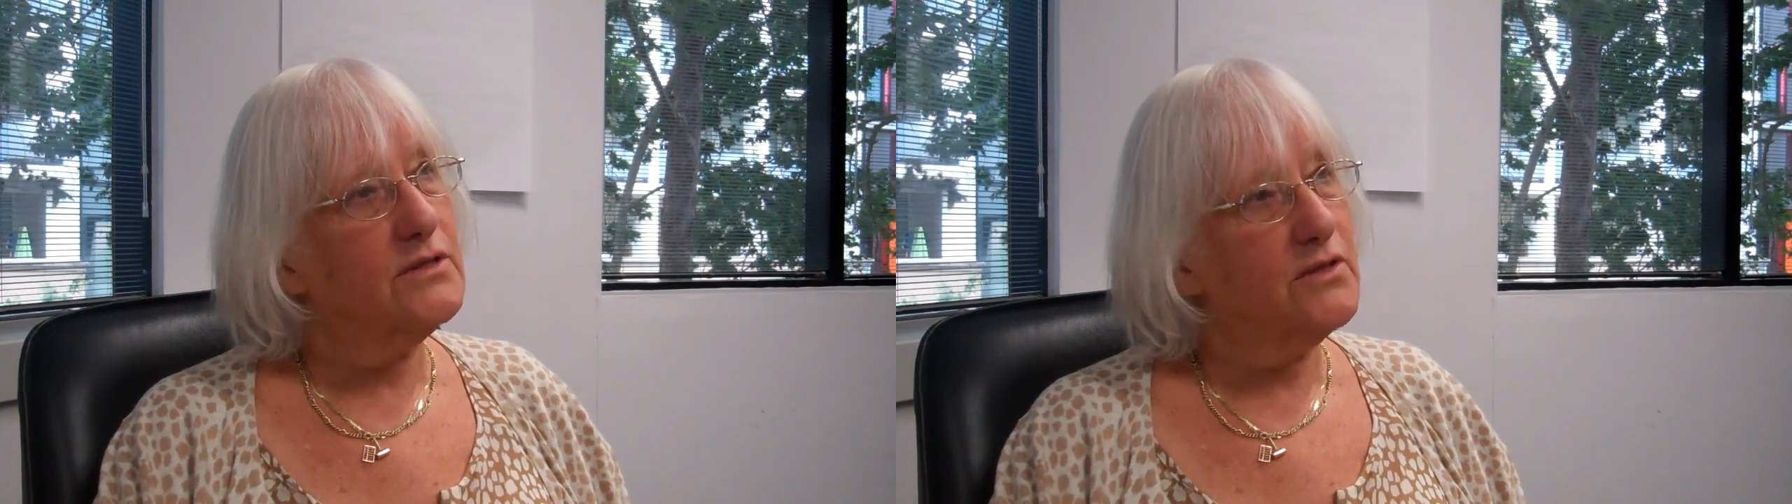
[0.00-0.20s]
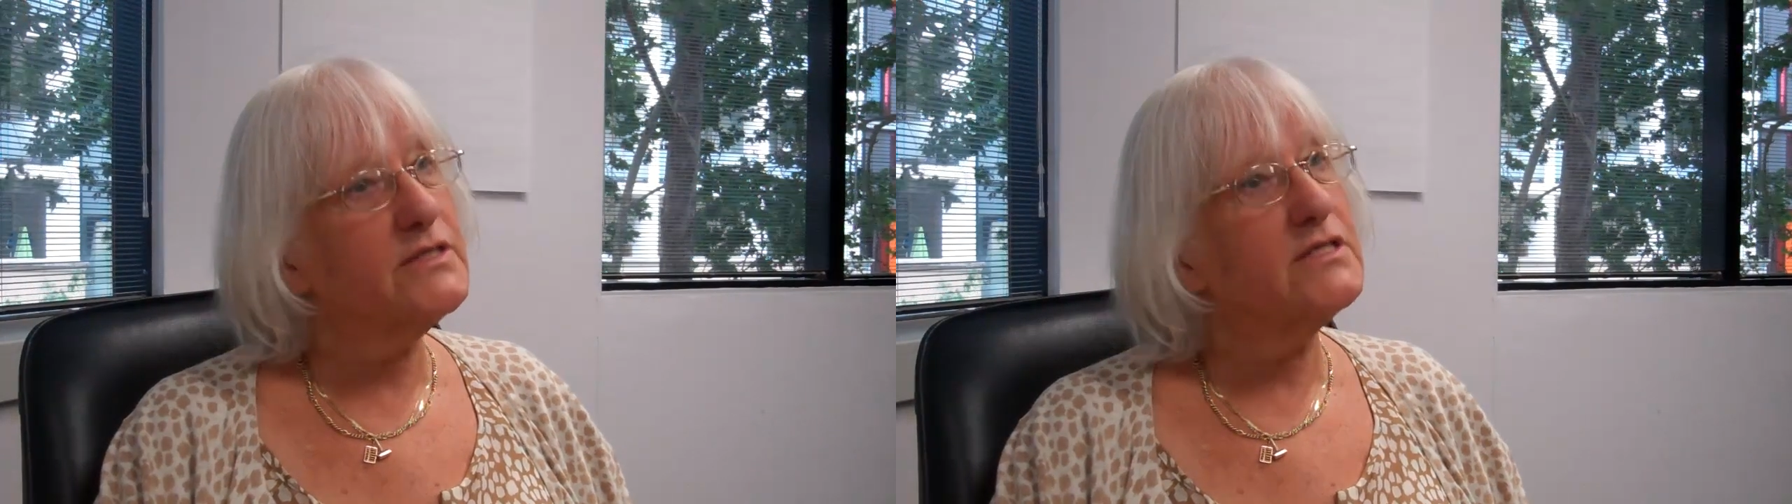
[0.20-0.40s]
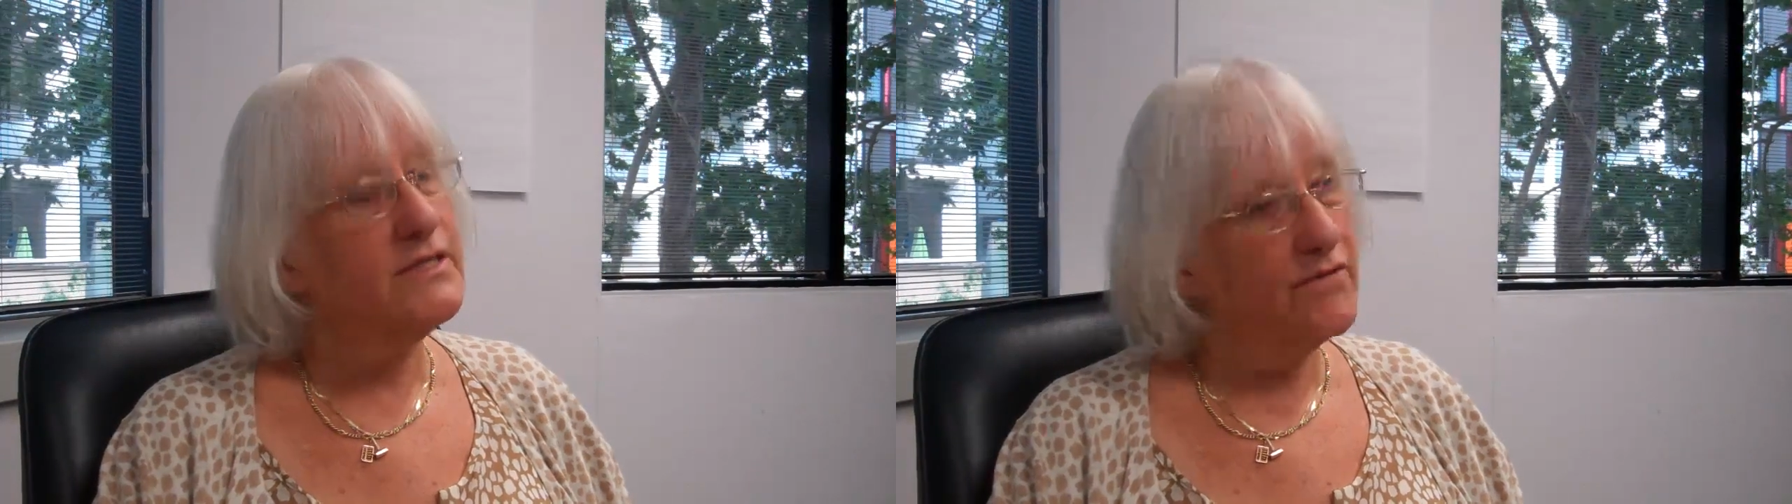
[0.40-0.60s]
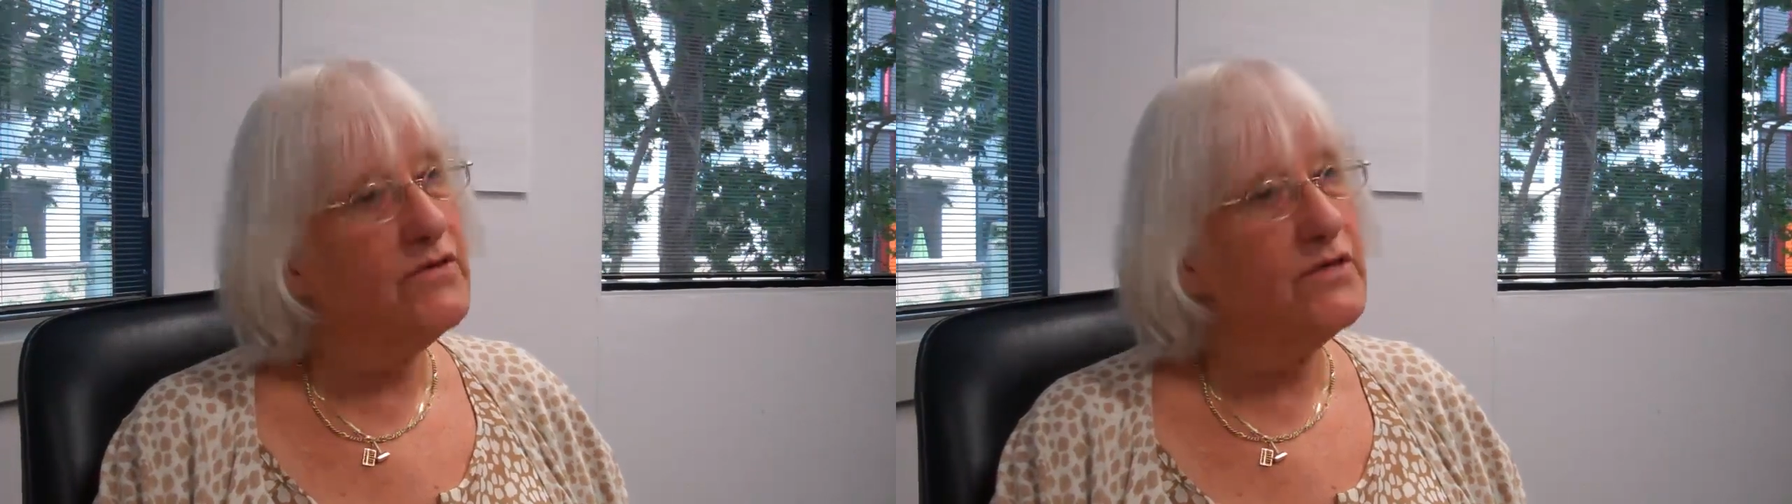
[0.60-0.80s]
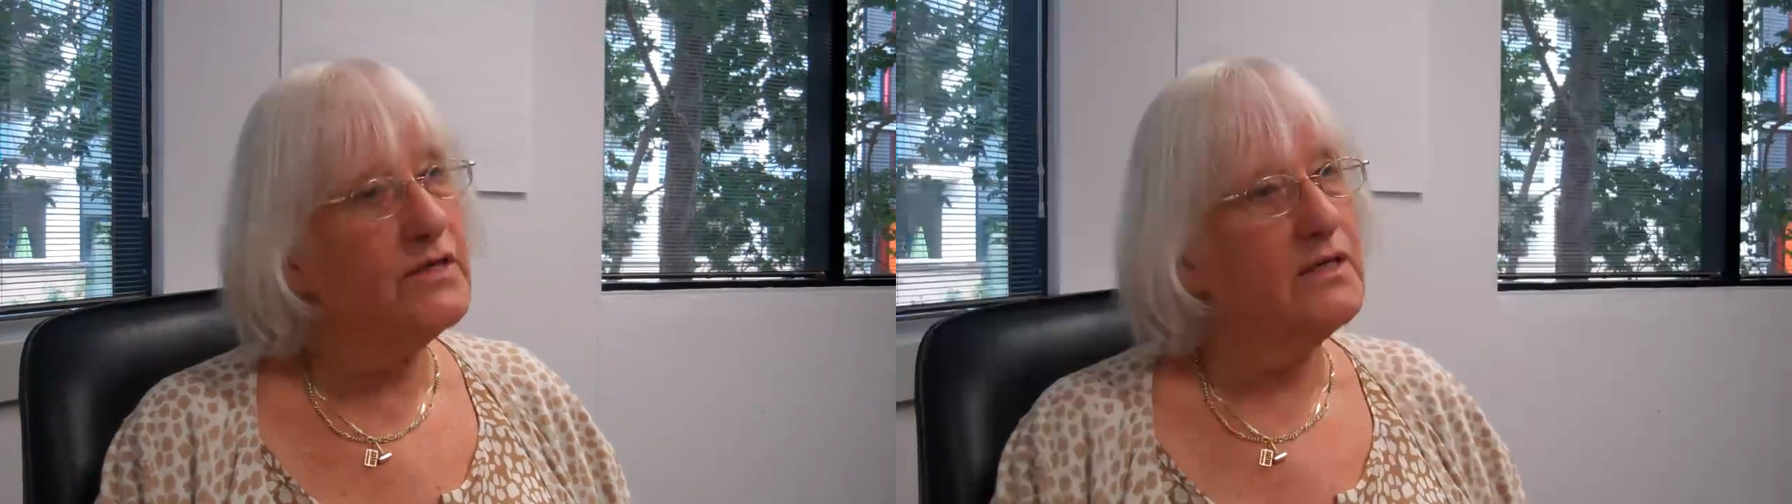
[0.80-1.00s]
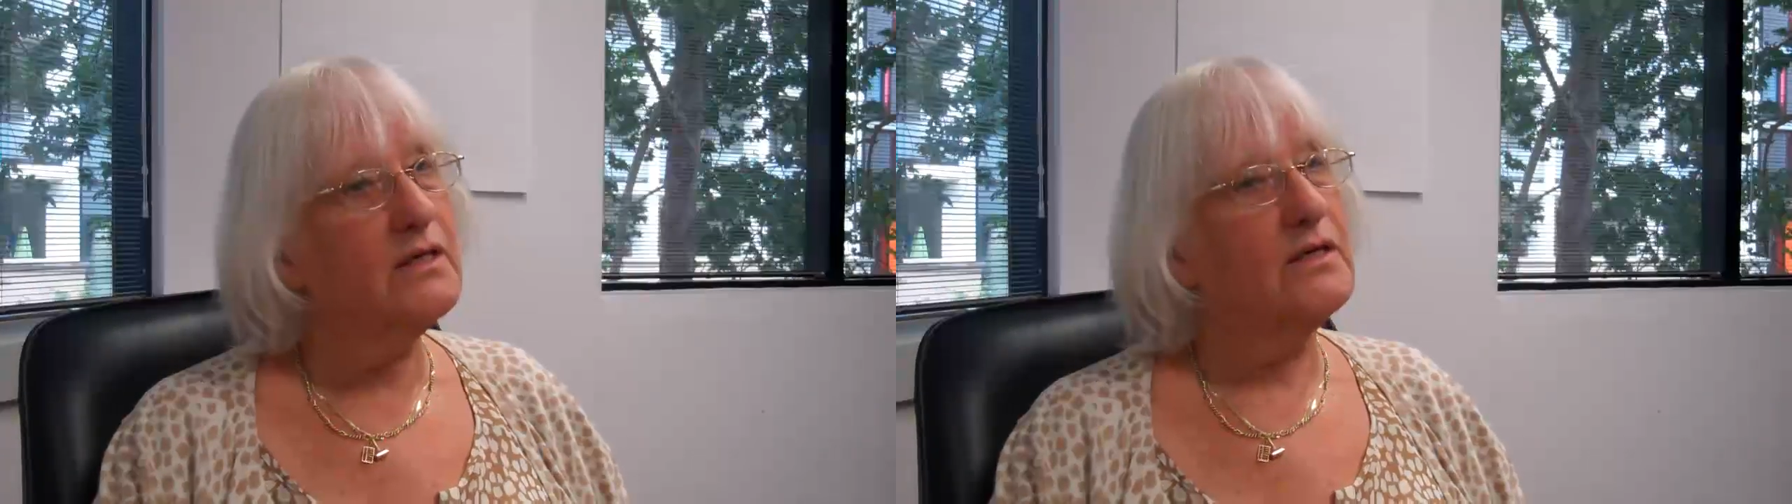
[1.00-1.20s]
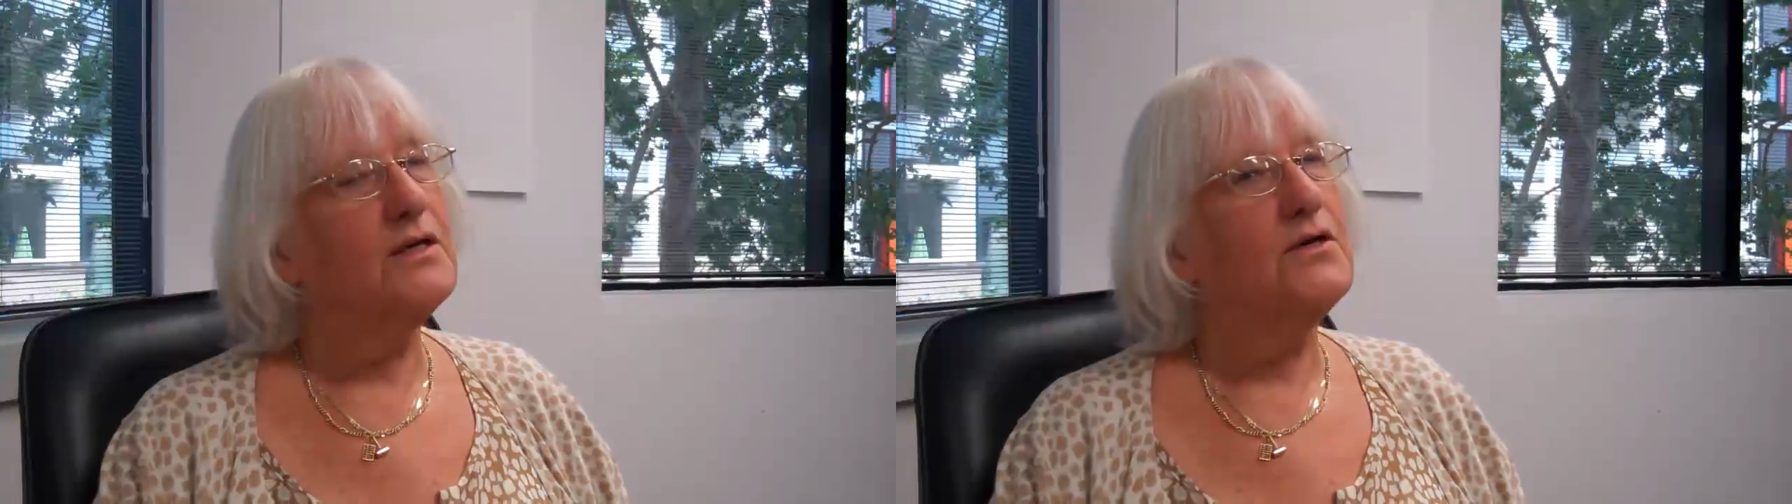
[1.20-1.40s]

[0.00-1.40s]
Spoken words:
1970,